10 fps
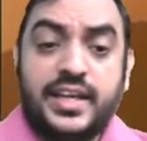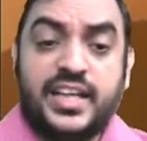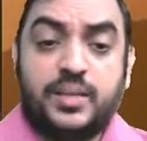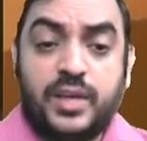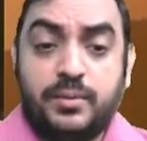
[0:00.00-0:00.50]

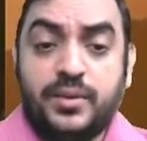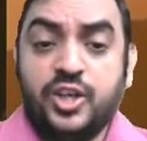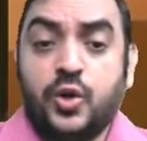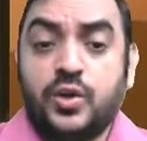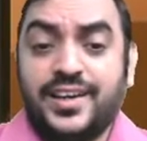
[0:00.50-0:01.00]
It may
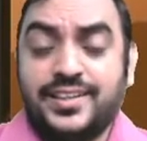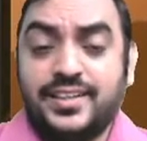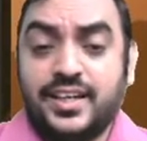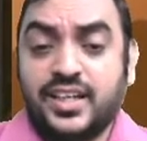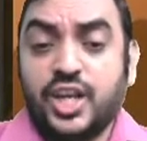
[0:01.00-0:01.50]
be noted
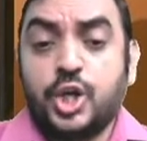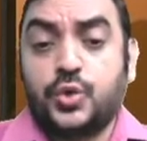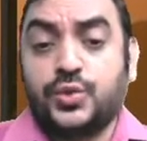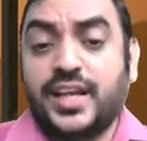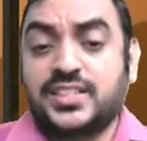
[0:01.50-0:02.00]
that
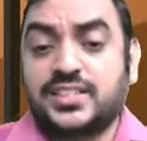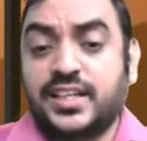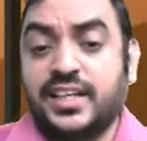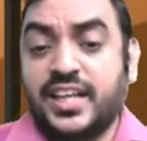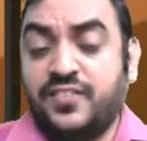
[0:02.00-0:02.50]
to the
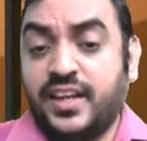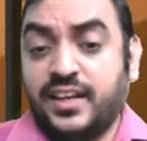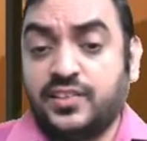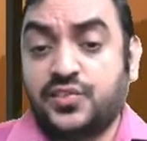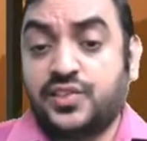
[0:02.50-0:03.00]
extent
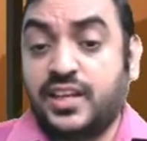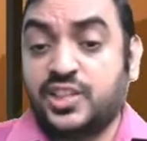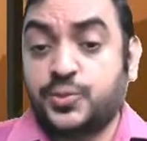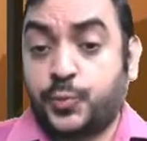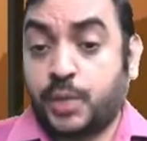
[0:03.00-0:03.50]
evidence there
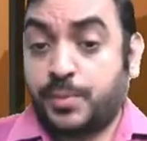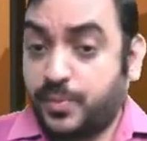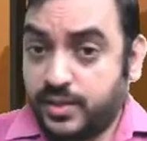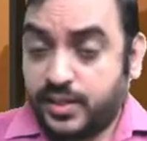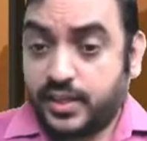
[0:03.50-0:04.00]
is
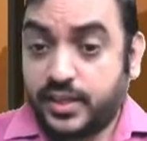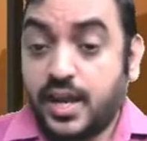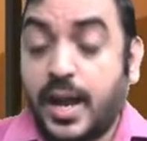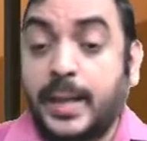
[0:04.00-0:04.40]
probable that